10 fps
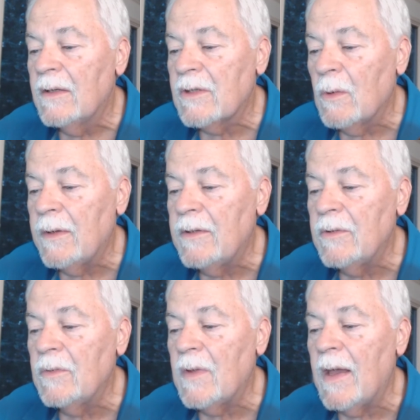So I
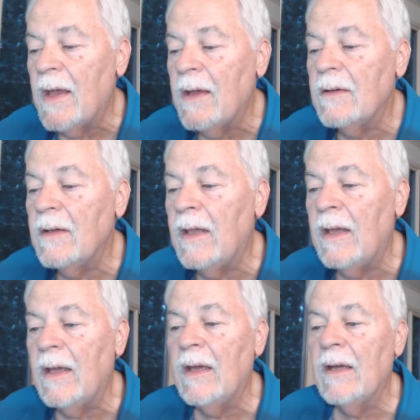do that,
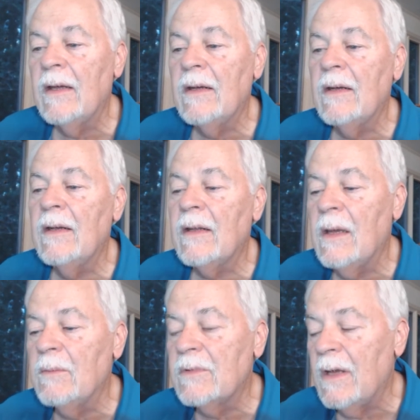and it
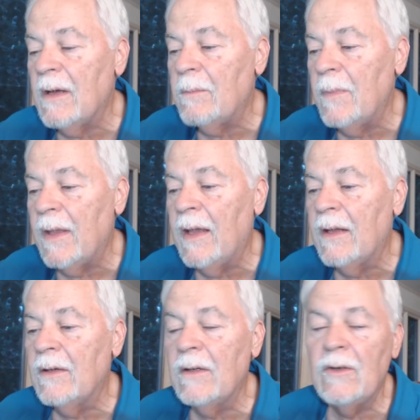comes up,
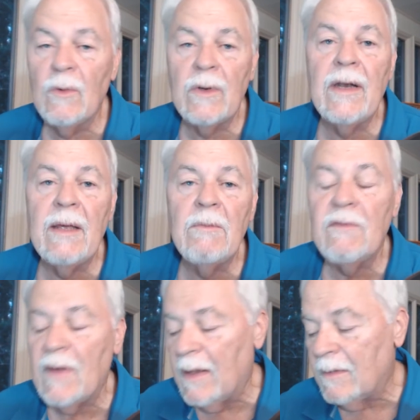and you want to name the
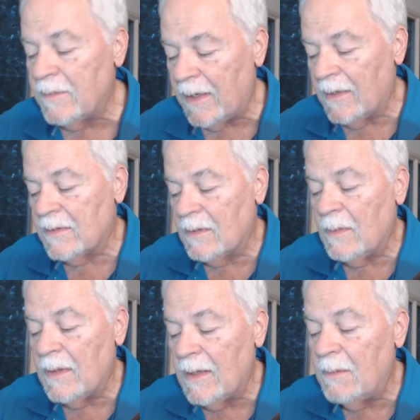file? Yes, so
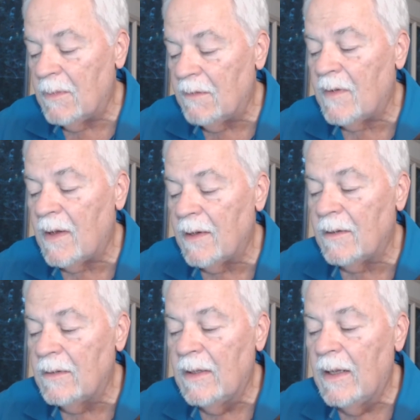I name the
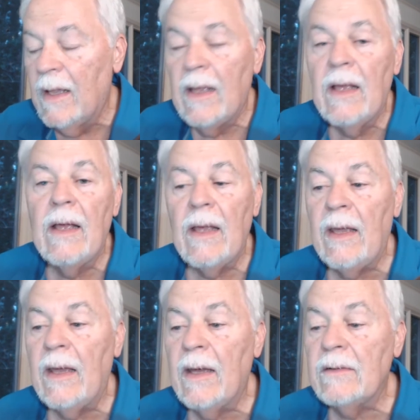file.
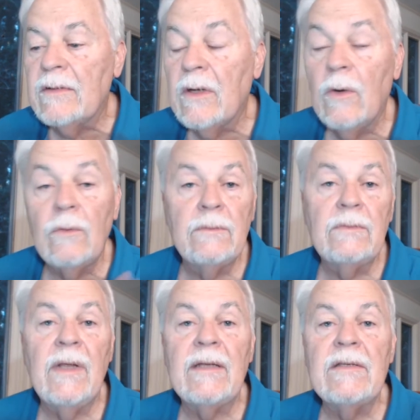And so
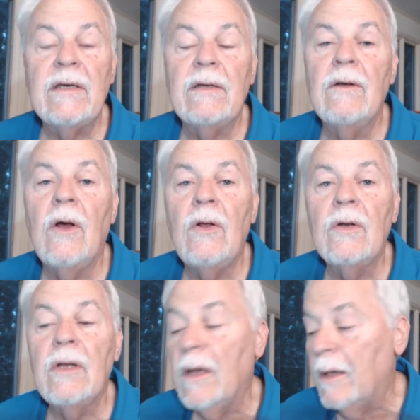that's it,
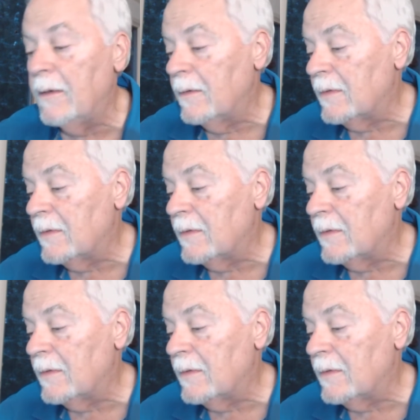all done.